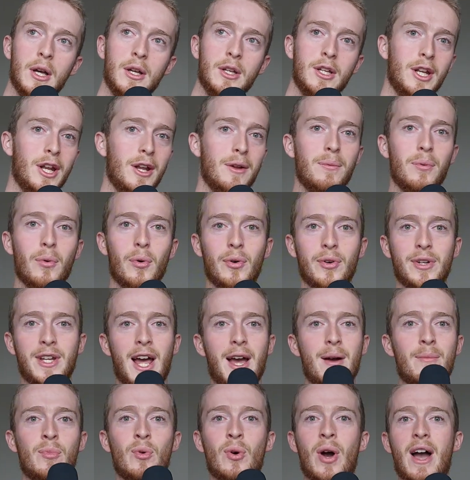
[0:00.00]
for
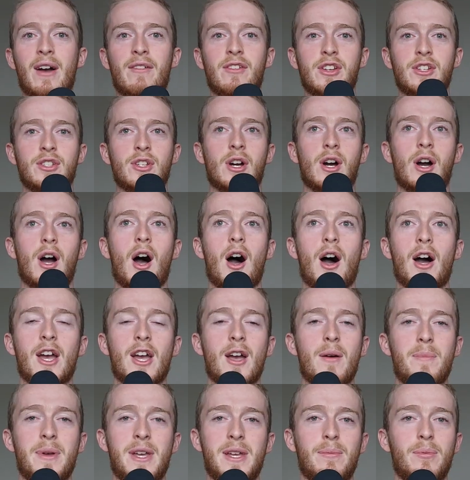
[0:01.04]
example, having to hire
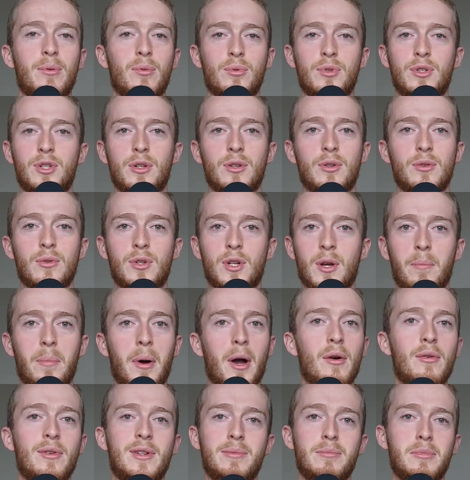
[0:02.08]
people to
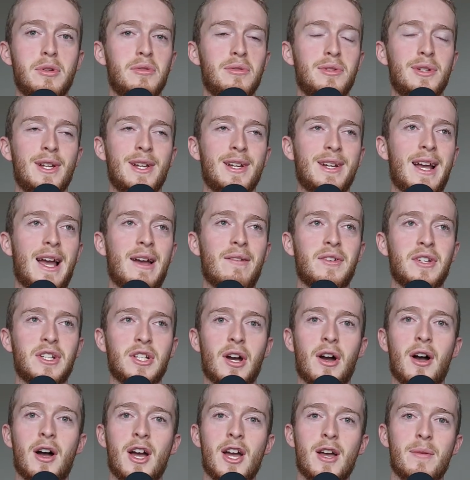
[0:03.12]
compose music, having to
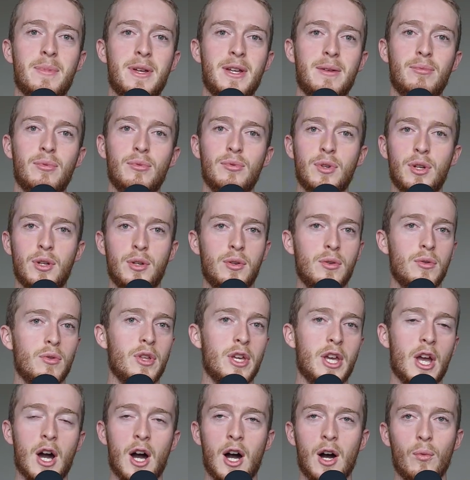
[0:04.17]
hire people to do the
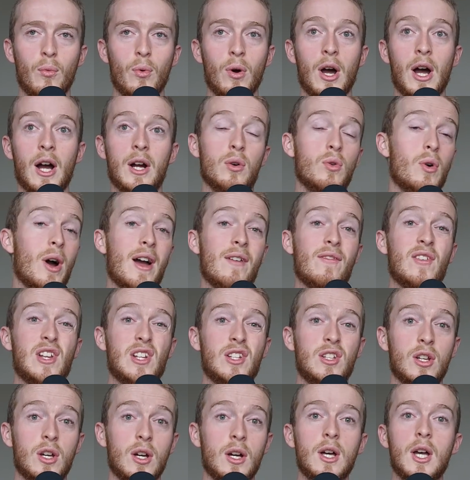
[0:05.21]
artwork, or having
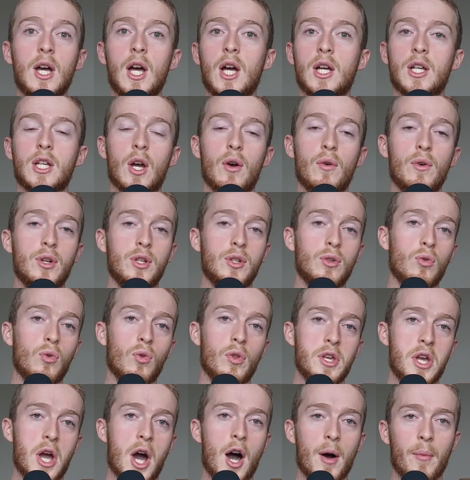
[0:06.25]
to go and do all the
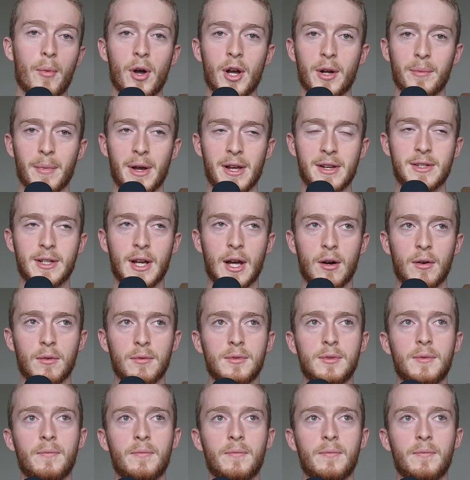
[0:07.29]
artwork myself.